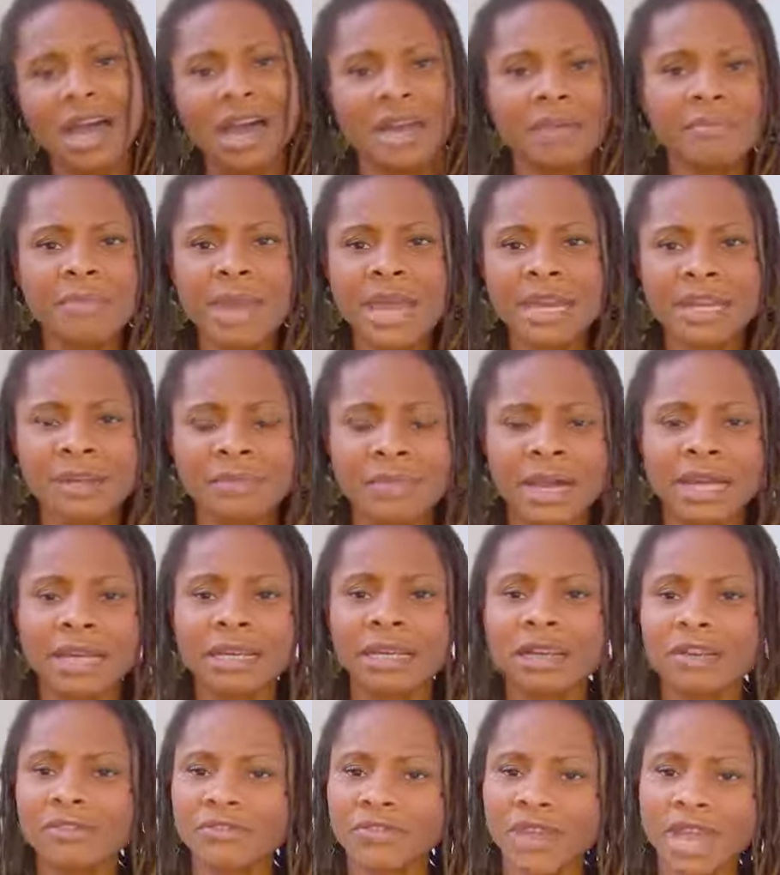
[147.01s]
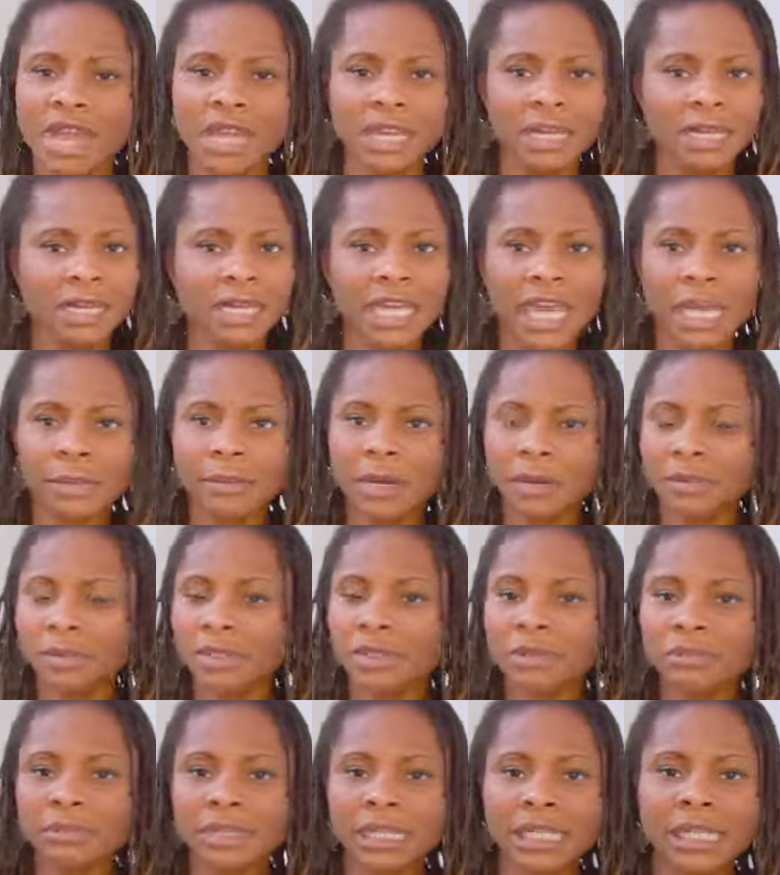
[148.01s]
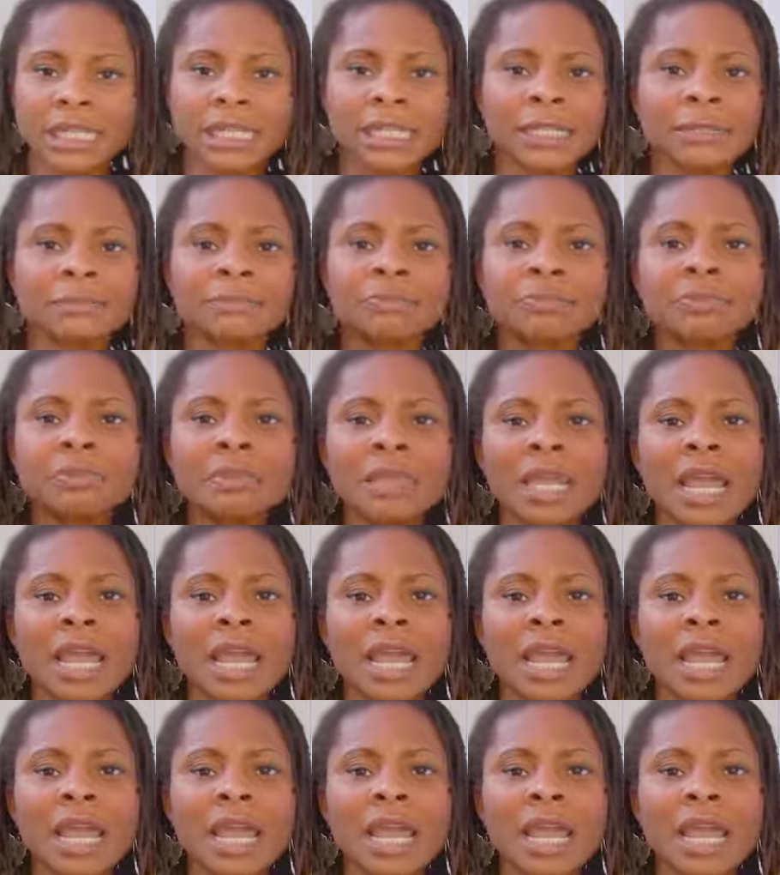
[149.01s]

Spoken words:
I met him at a cafe. He came up to me,